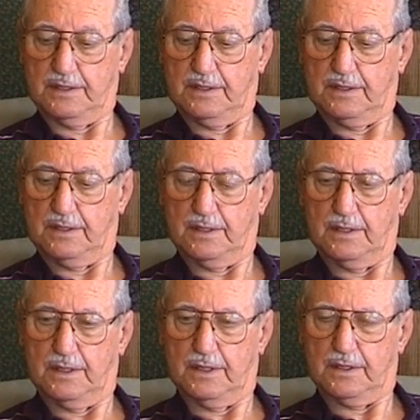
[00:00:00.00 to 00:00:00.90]
uh,
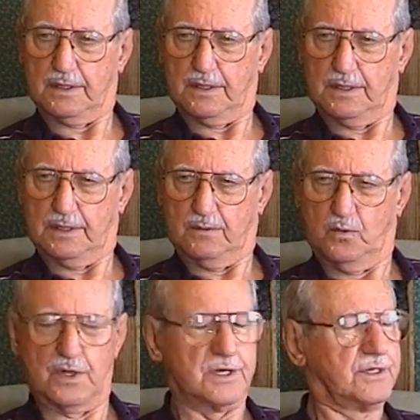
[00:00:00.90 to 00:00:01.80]

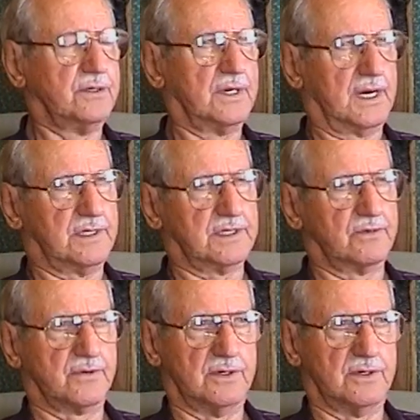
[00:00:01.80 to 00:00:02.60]
one or two nights in